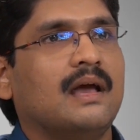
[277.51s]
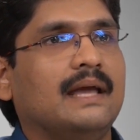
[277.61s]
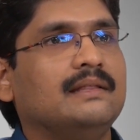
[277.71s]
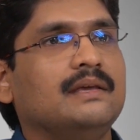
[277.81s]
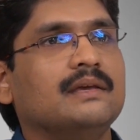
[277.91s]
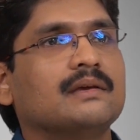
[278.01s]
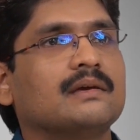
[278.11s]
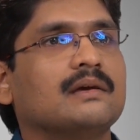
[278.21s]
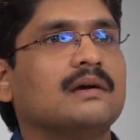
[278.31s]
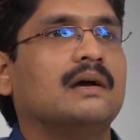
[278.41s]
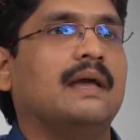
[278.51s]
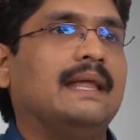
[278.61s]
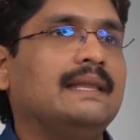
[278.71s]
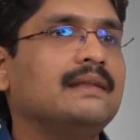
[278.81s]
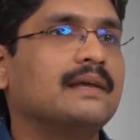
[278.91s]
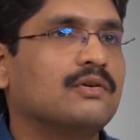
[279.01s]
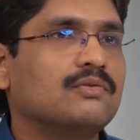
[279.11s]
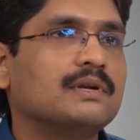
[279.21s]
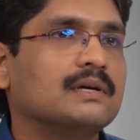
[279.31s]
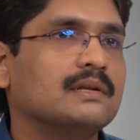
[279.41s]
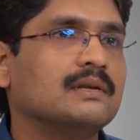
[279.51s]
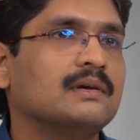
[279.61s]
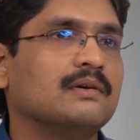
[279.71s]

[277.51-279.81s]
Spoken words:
I think any recruiter